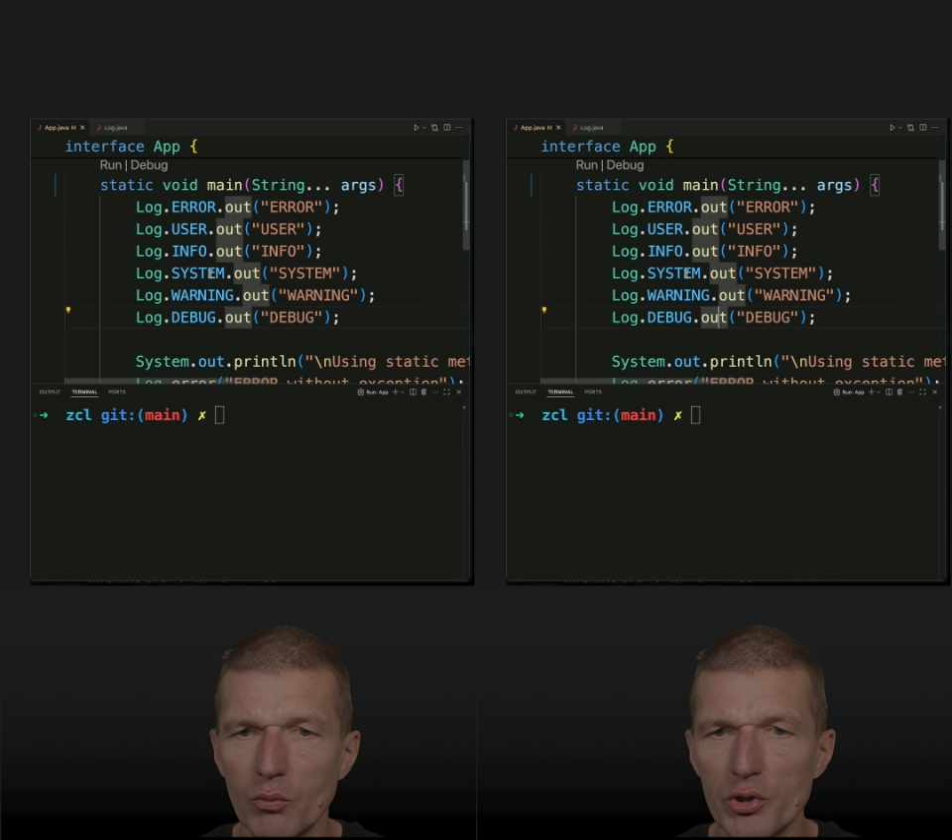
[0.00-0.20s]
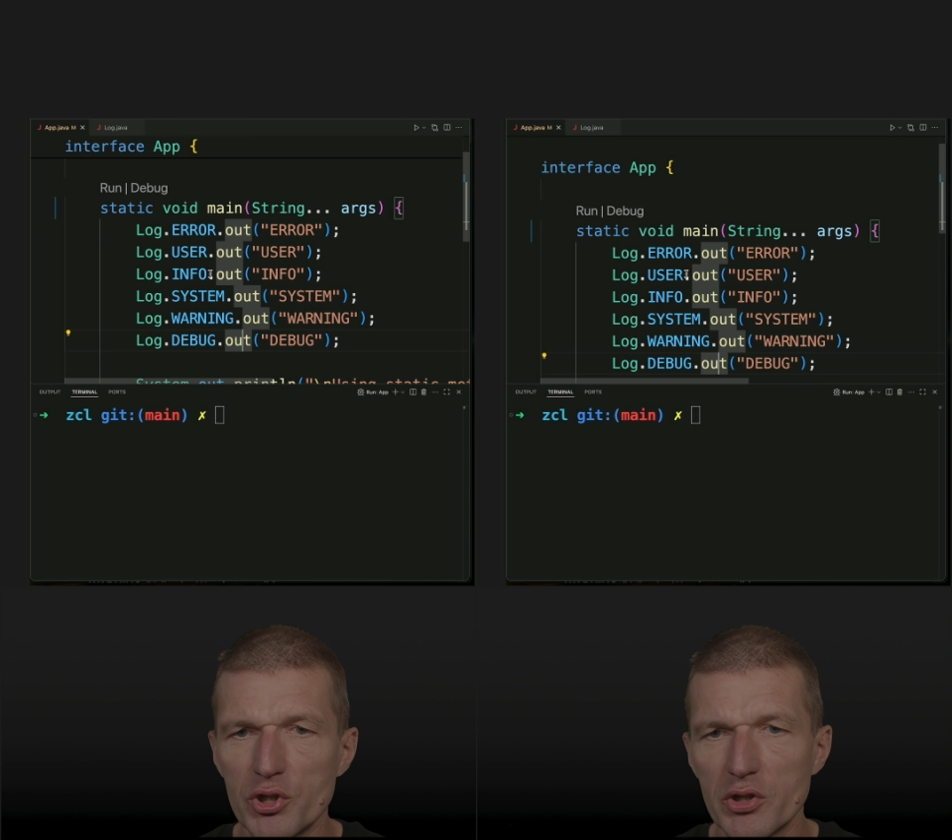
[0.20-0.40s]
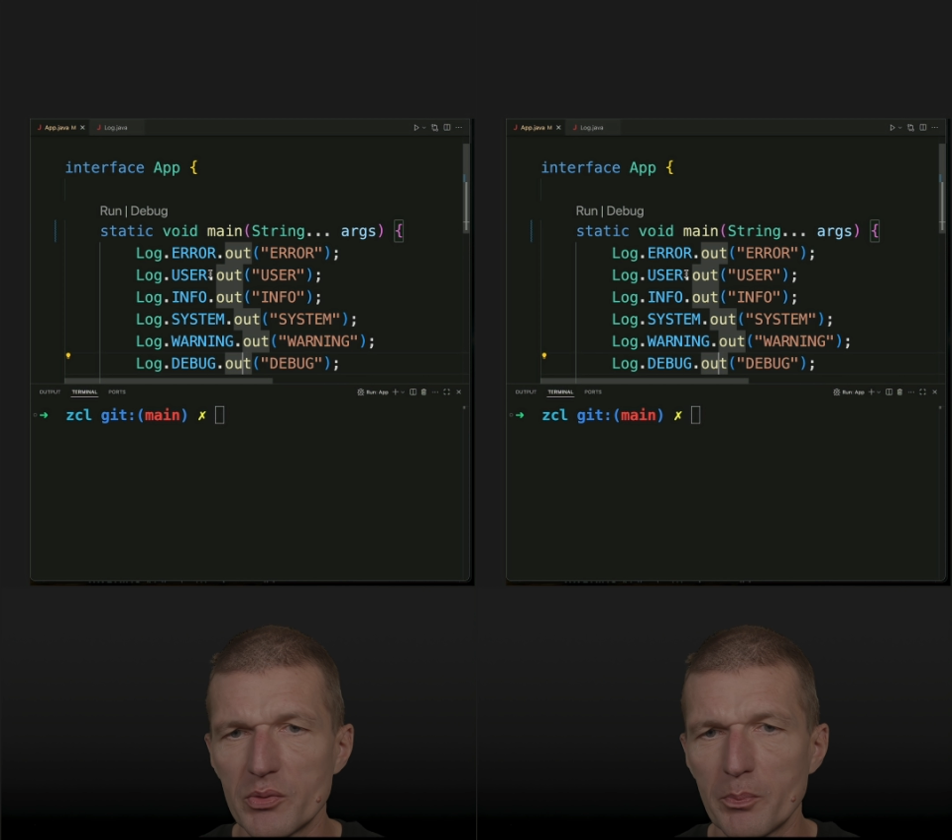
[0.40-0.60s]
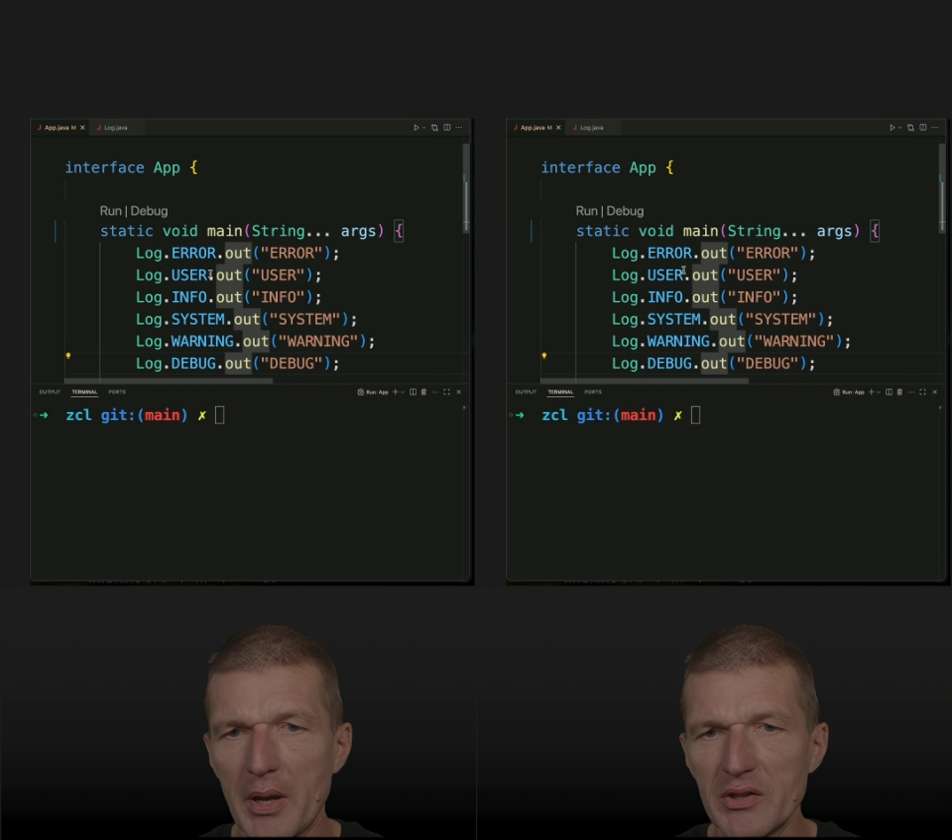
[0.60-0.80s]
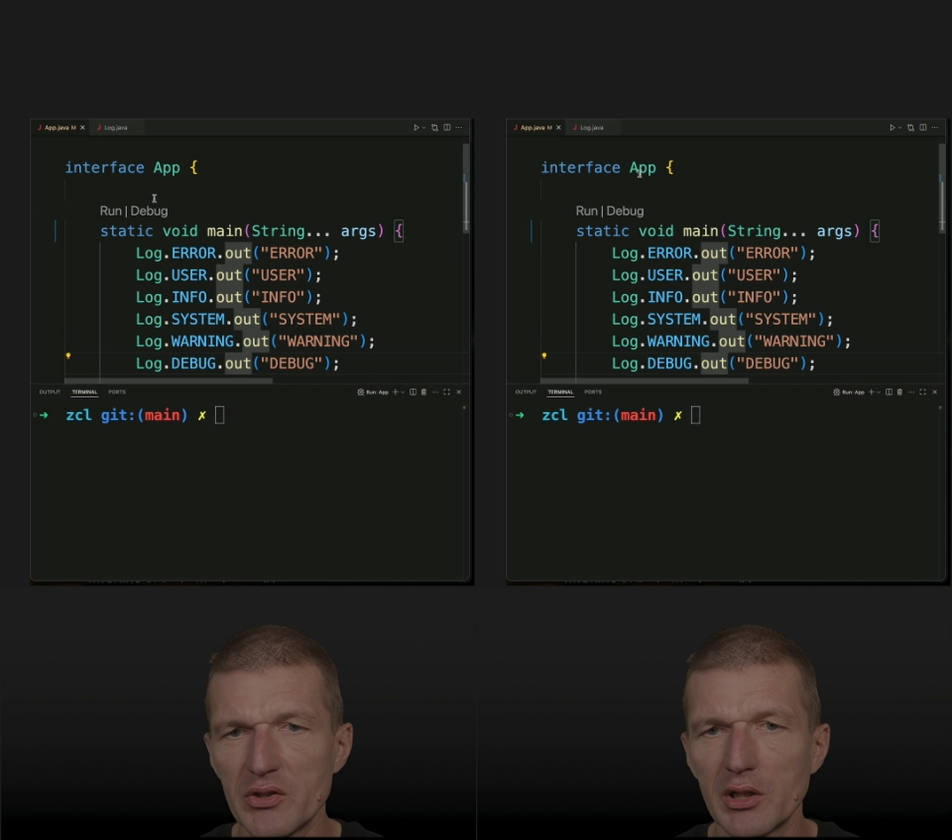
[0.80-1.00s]
which is
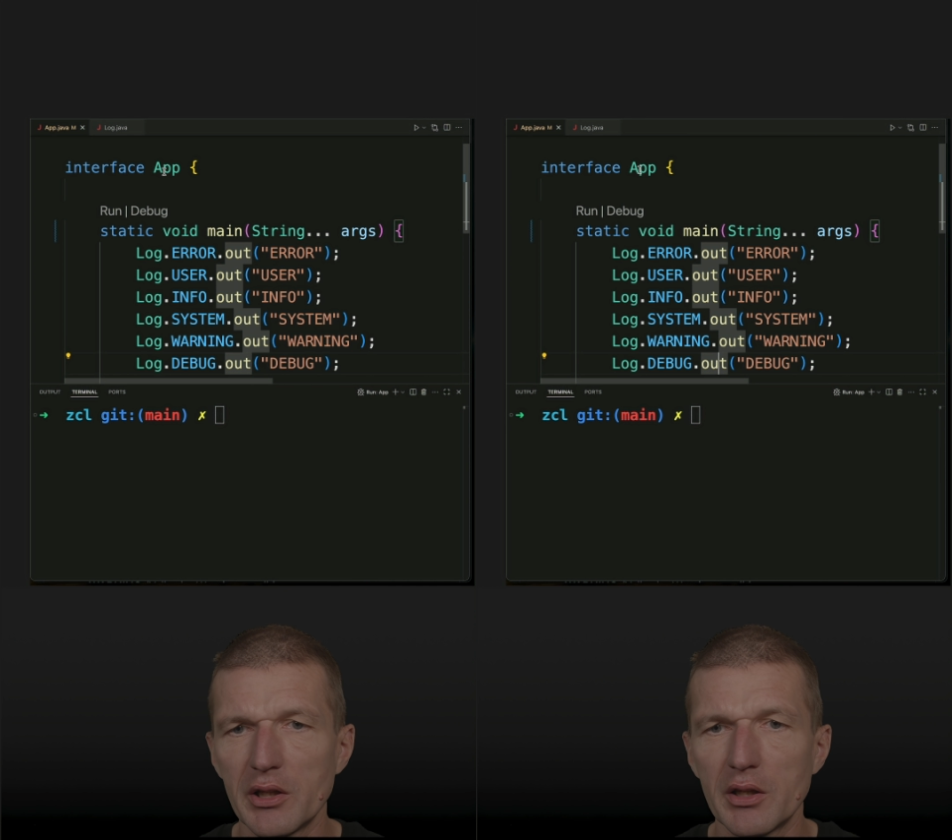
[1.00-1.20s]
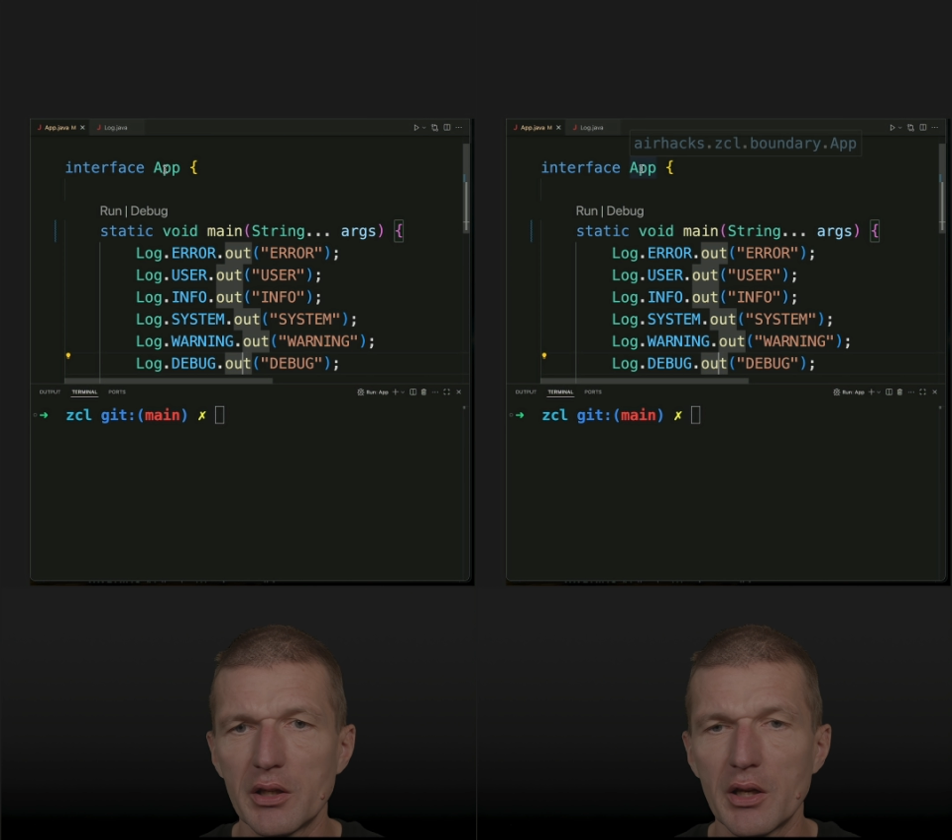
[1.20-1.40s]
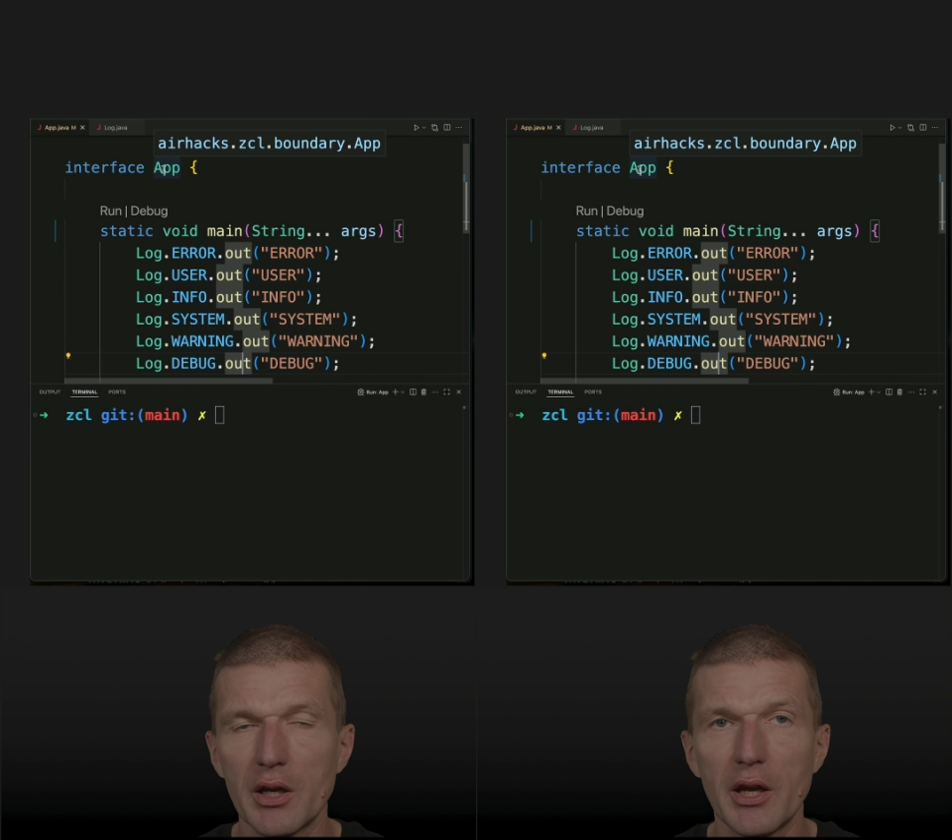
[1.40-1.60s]
basically